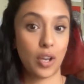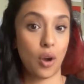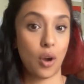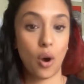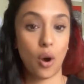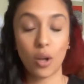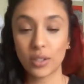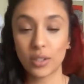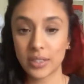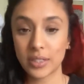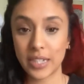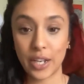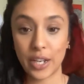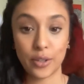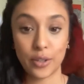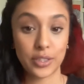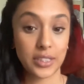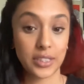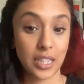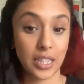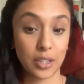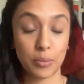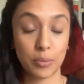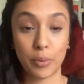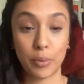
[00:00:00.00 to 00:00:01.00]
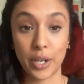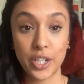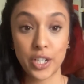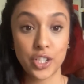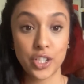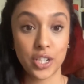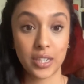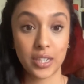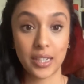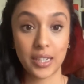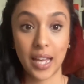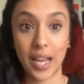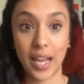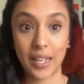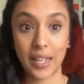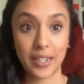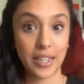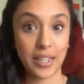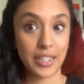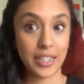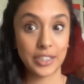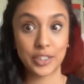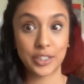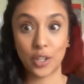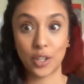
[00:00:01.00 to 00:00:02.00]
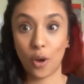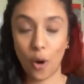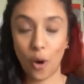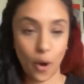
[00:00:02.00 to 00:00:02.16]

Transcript: holiday or celebration that is